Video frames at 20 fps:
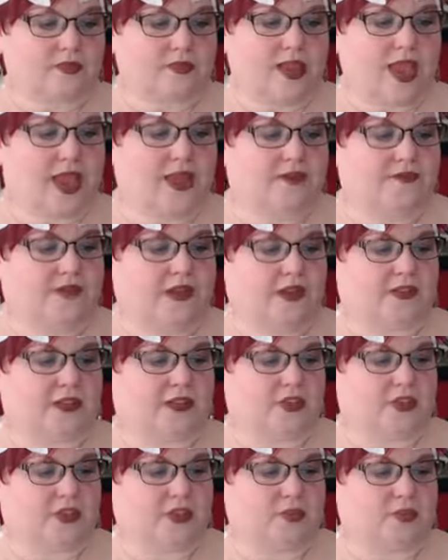I found
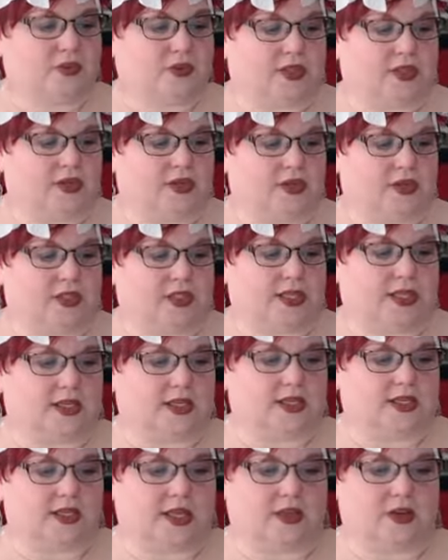this super interesting
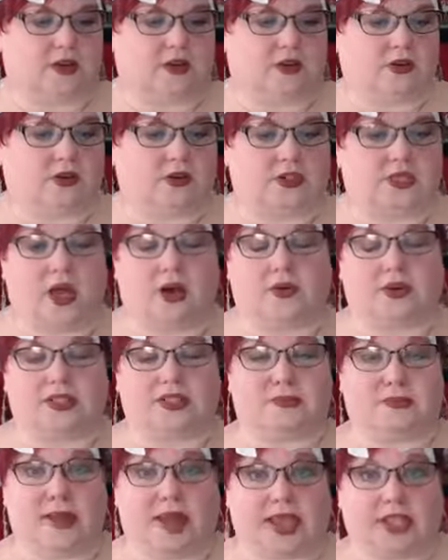because I know it was always
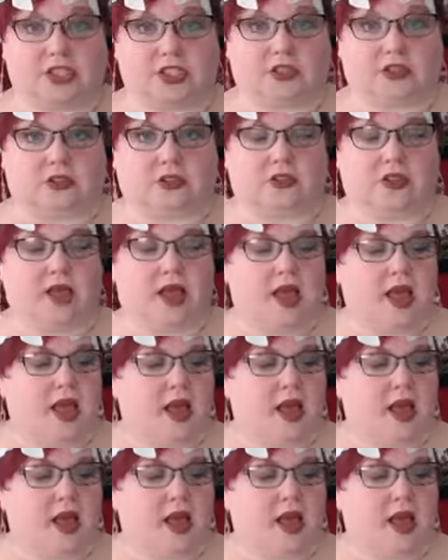magical.